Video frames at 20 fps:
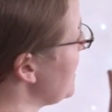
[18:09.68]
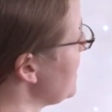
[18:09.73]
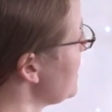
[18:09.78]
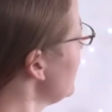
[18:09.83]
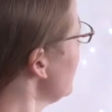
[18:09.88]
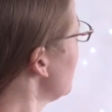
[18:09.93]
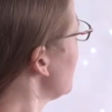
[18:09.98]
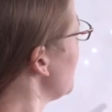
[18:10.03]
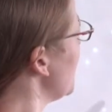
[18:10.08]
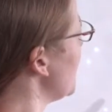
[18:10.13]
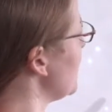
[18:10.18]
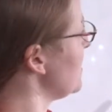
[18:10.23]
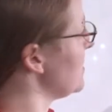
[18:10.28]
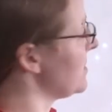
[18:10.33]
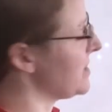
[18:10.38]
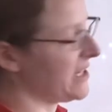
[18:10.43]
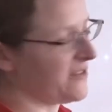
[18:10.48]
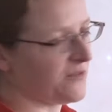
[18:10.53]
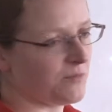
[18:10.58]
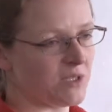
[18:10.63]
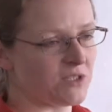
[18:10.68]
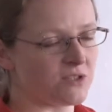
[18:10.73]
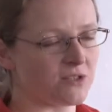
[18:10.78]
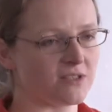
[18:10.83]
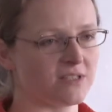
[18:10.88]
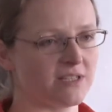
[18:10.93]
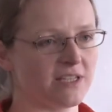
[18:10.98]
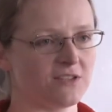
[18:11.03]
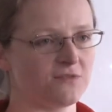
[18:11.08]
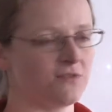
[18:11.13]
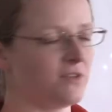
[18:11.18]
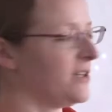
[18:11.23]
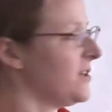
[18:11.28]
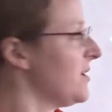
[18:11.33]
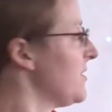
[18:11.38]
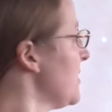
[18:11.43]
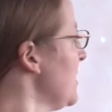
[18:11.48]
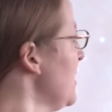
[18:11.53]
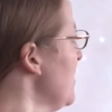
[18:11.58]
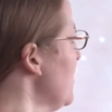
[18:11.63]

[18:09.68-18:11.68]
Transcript: business models that have been successful in other